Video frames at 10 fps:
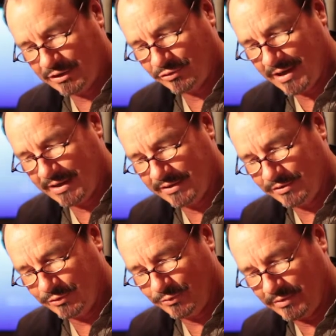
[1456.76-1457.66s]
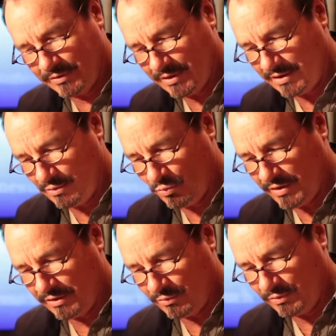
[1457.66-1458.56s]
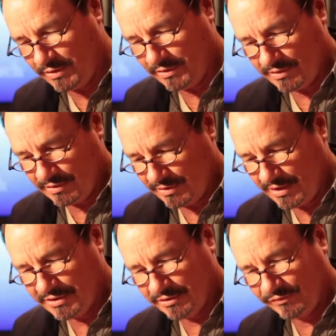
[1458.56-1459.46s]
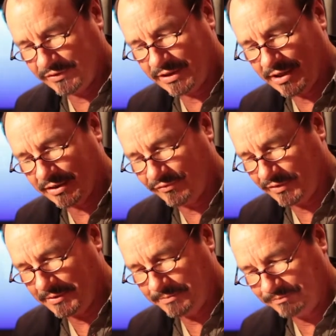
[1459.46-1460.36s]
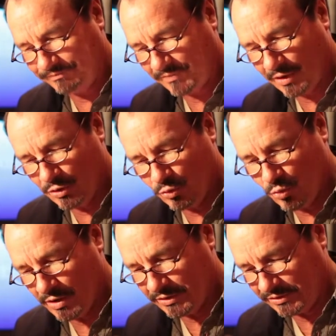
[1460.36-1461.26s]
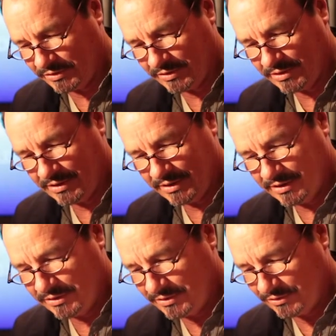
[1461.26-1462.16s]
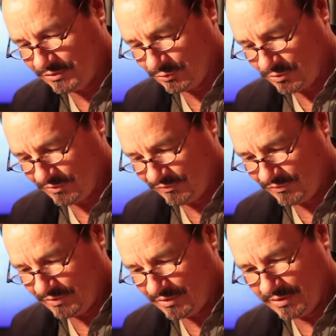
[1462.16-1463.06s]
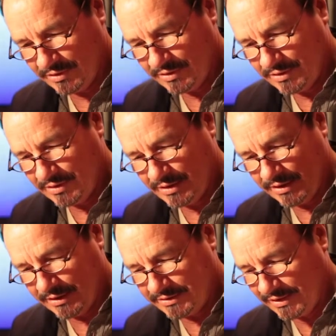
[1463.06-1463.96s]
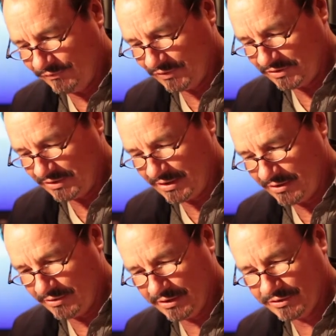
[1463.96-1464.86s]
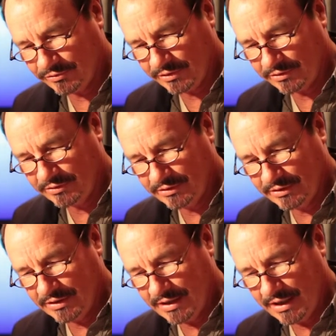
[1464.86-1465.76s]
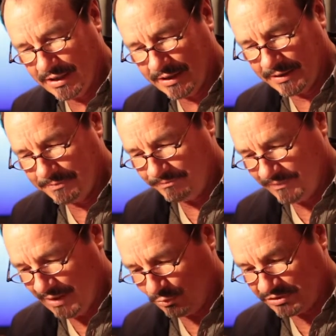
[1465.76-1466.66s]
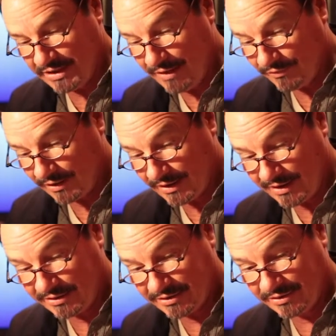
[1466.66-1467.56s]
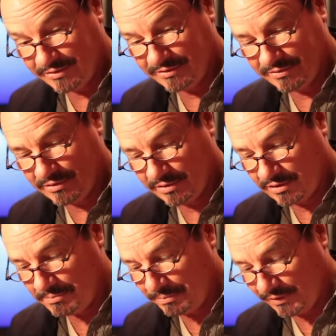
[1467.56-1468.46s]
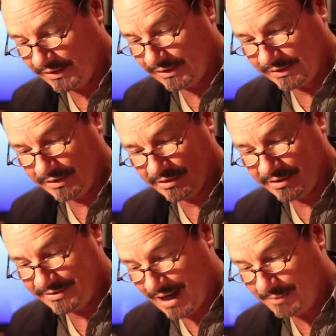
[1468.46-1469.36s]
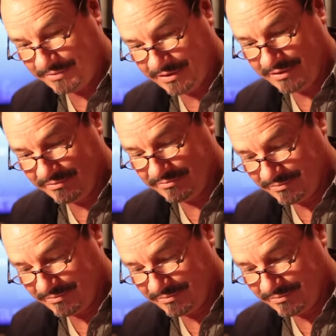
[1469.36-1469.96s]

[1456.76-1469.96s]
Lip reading: I tried to, when digital photography was still sort of in its infancy here in Israel, it was nevertheless completely adopted.